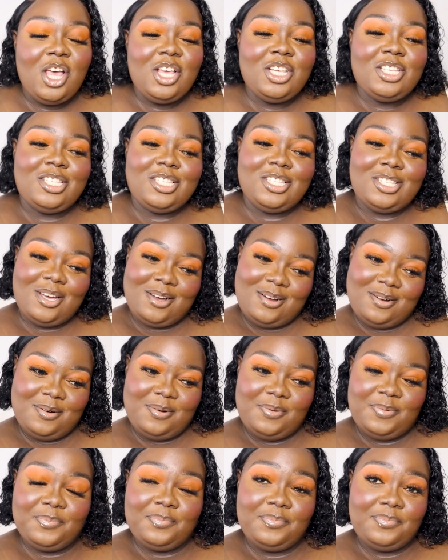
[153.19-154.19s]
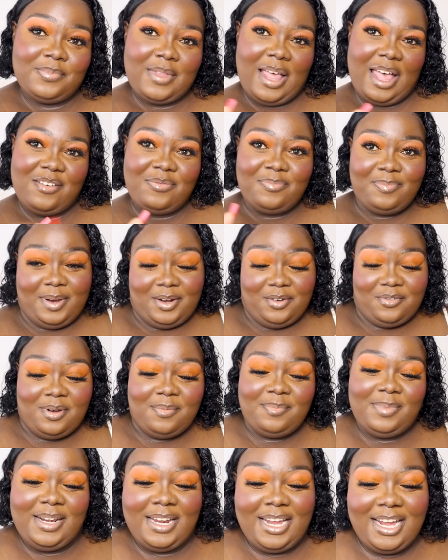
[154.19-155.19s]
So I've been
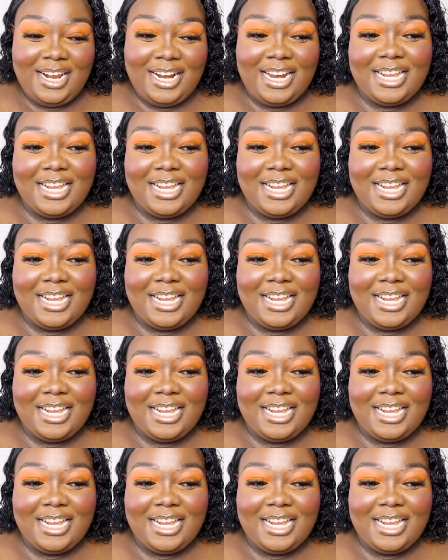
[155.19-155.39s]
rambling,